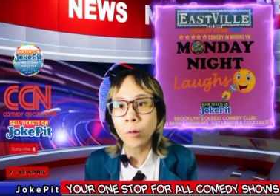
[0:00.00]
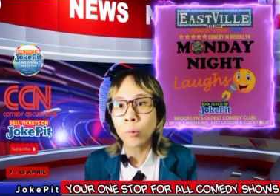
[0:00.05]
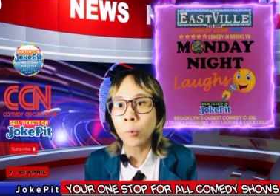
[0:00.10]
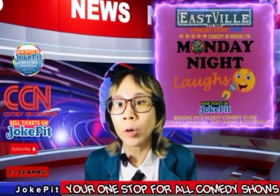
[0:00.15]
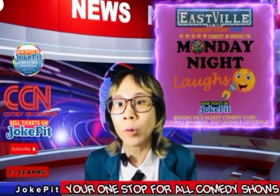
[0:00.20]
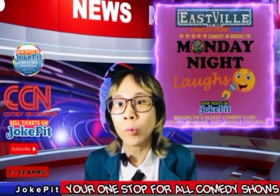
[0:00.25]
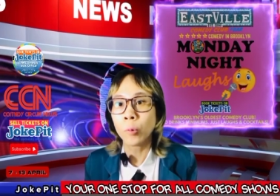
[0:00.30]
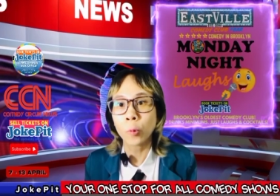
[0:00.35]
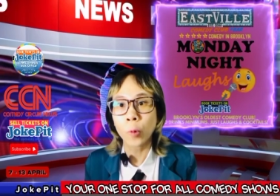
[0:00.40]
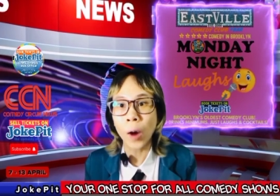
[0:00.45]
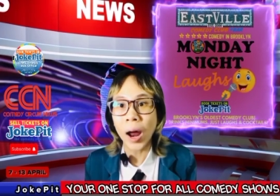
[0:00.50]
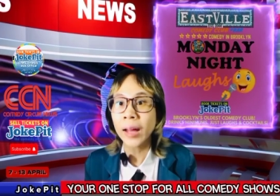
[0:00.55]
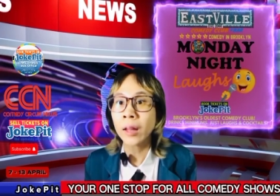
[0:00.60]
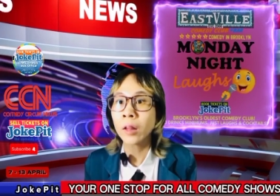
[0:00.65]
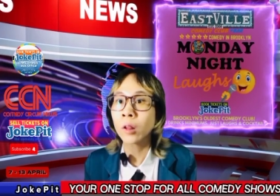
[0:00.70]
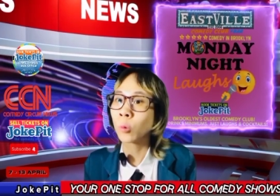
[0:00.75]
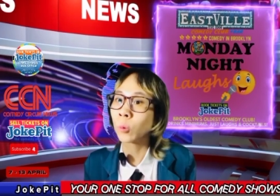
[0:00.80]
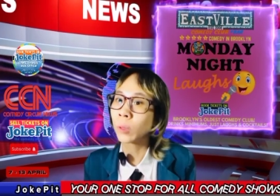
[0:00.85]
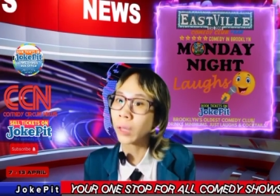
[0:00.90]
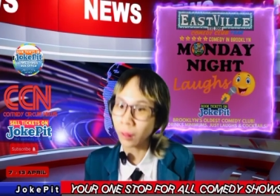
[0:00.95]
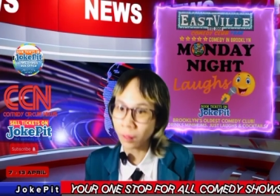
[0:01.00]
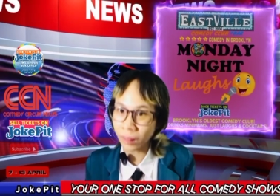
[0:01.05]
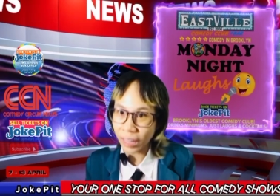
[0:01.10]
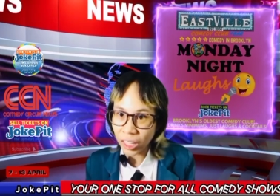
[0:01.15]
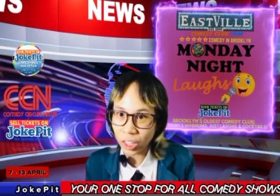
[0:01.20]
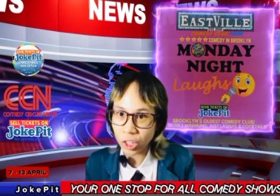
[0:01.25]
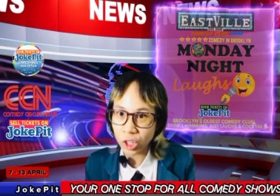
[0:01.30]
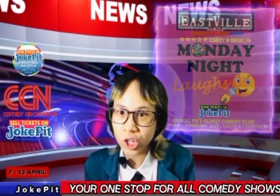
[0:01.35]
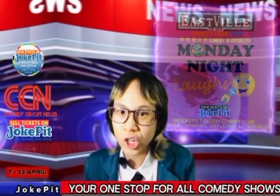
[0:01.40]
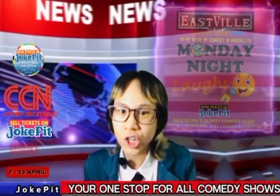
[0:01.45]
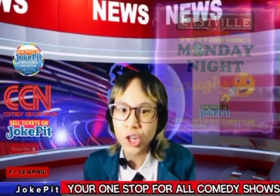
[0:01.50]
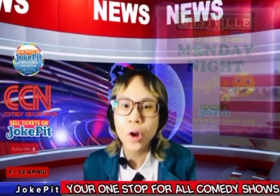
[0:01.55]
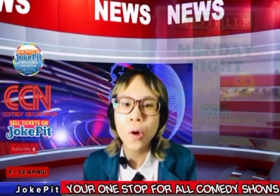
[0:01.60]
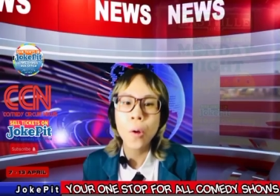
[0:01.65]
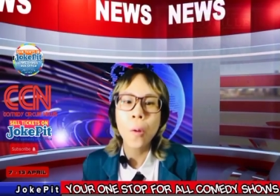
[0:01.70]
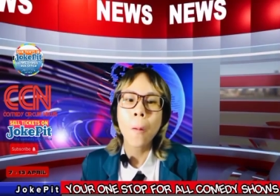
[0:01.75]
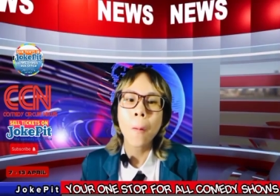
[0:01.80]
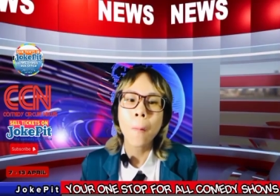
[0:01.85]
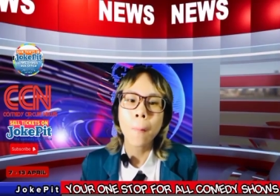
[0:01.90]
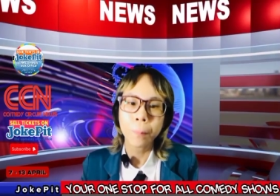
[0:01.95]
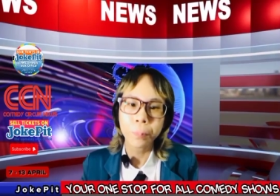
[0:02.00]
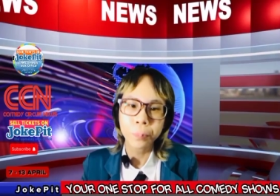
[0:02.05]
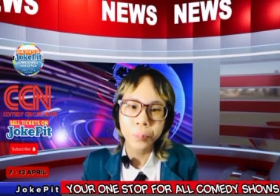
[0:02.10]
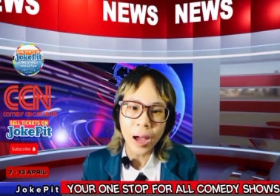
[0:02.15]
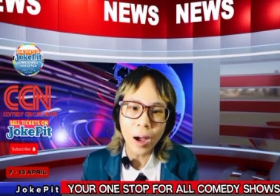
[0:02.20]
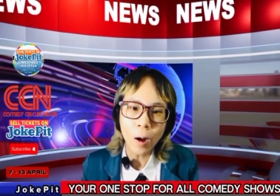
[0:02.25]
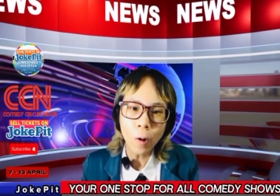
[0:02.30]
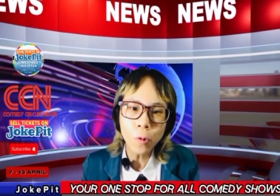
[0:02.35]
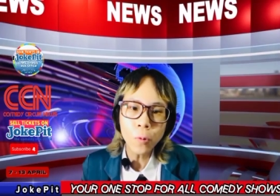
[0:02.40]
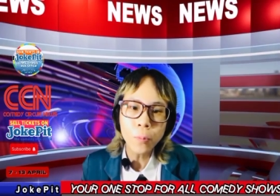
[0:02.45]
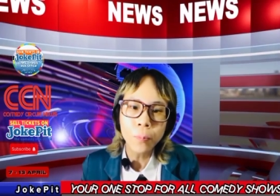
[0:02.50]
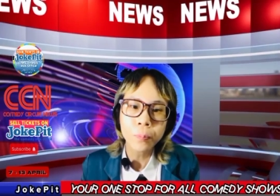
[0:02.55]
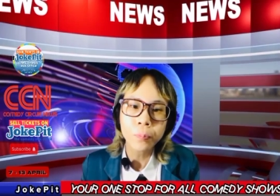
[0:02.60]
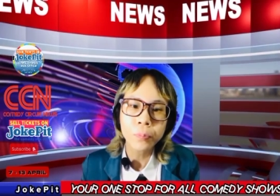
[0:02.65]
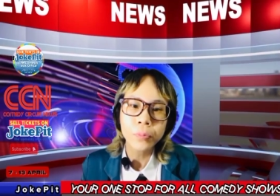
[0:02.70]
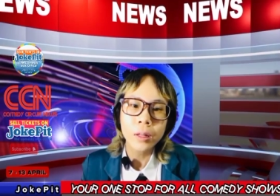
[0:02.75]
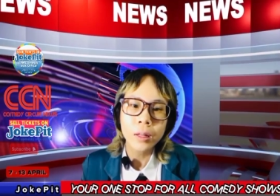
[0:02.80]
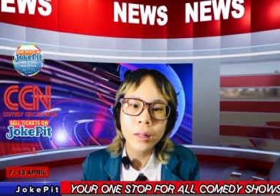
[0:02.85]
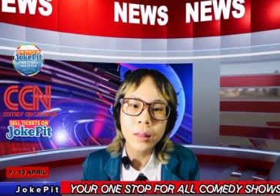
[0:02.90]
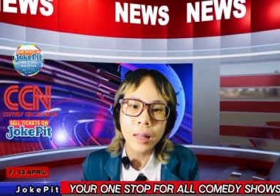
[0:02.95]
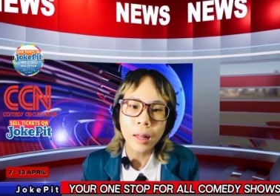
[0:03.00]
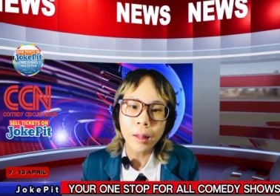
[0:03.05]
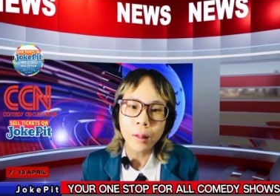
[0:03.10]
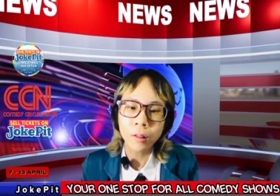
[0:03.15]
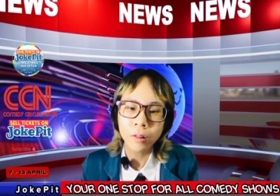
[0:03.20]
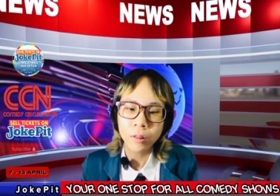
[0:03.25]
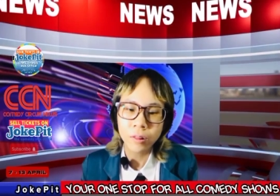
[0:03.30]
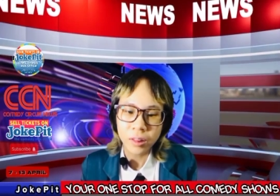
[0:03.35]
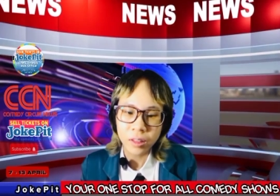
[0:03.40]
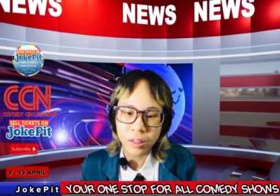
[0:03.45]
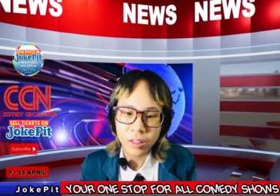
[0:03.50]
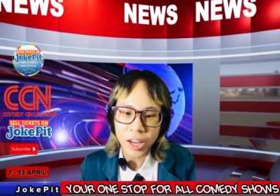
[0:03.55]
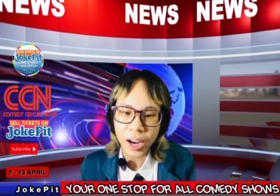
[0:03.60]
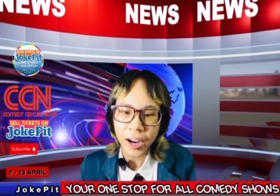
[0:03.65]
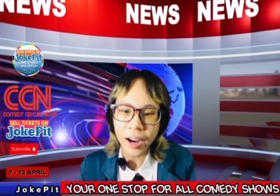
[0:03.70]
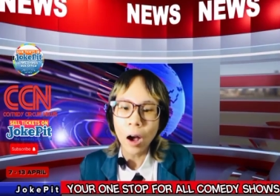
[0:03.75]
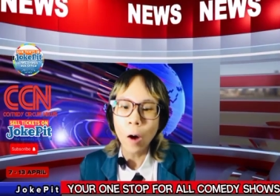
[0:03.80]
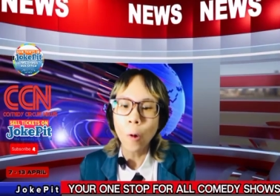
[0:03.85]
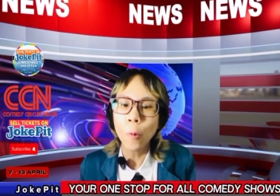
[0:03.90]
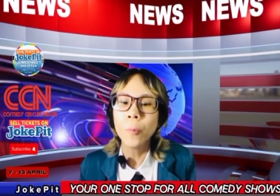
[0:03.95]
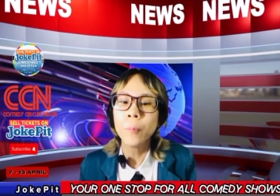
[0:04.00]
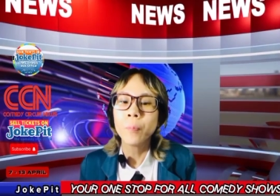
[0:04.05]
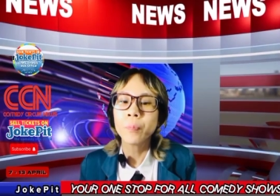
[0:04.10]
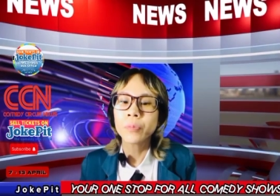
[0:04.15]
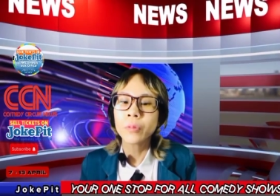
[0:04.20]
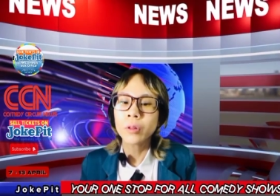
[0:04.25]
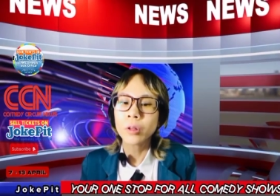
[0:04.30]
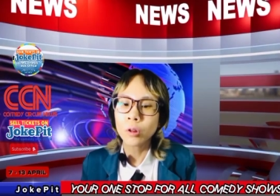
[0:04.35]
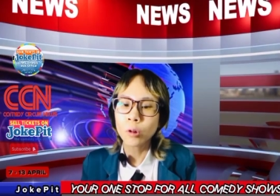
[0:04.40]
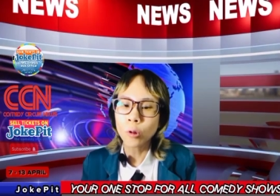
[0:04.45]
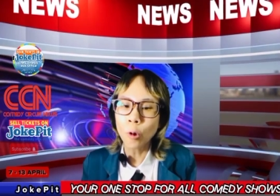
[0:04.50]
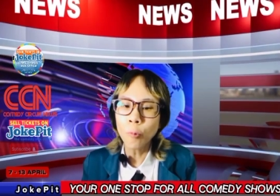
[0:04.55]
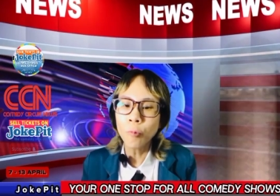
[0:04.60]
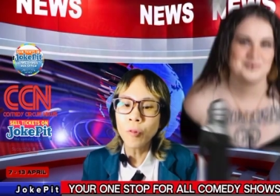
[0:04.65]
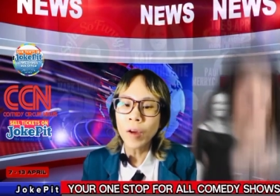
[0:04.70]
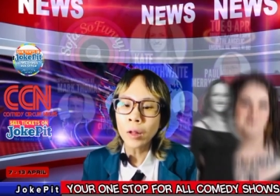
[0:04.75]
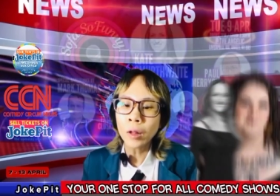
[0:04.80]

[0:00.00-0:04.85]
will rise to the stage. Now, let's check out So Far